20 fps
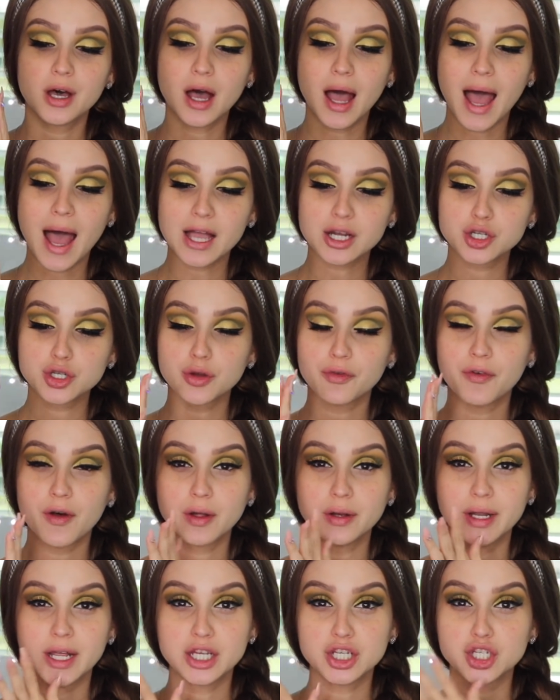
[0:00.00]
actual
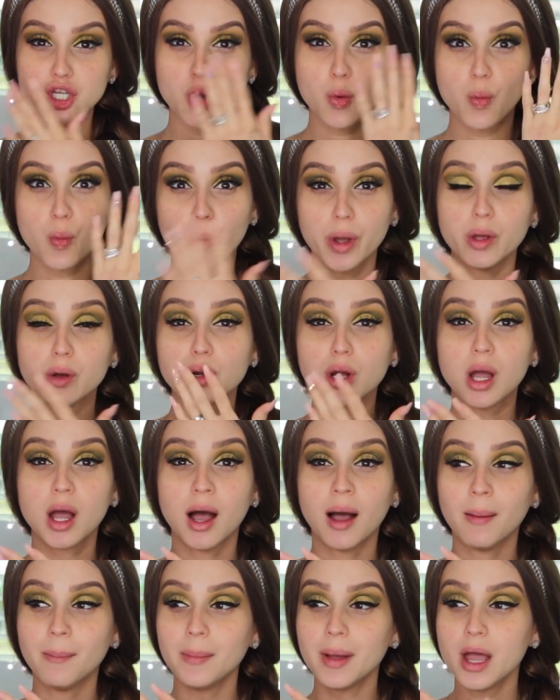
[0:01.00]
foundation will
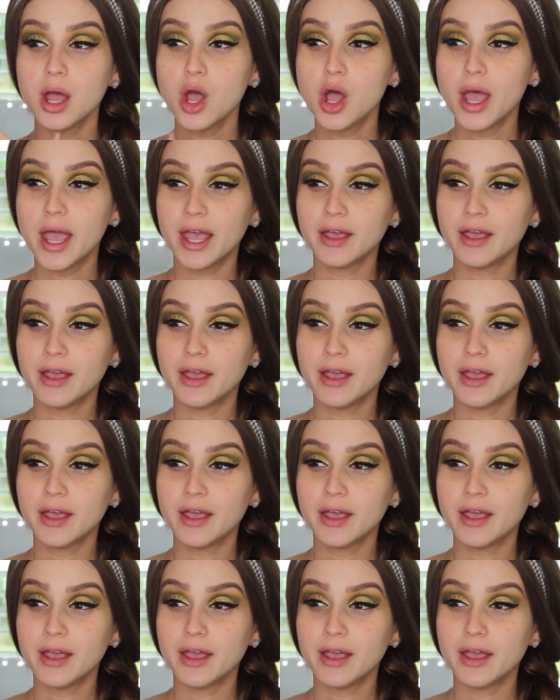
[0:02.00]
come.